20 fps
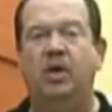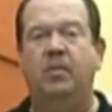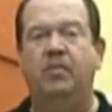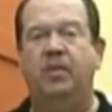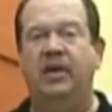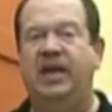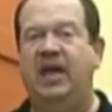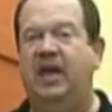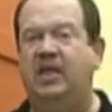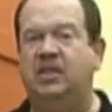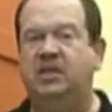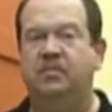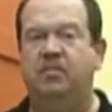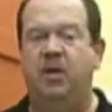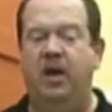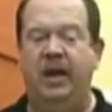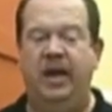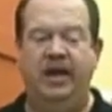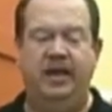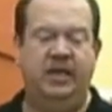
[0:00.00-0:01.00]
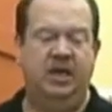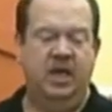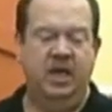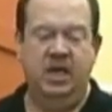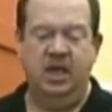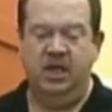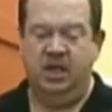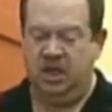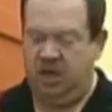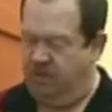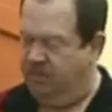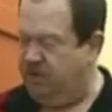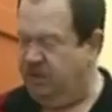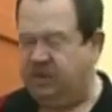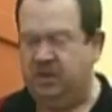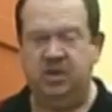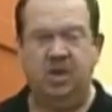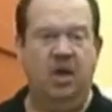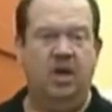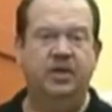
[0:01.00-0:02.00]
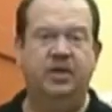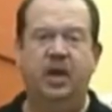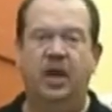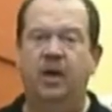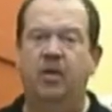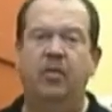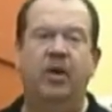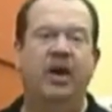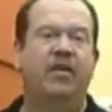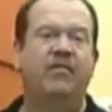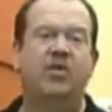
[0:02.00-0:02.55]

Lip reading: You can put ketchup on it. You can put salt on it,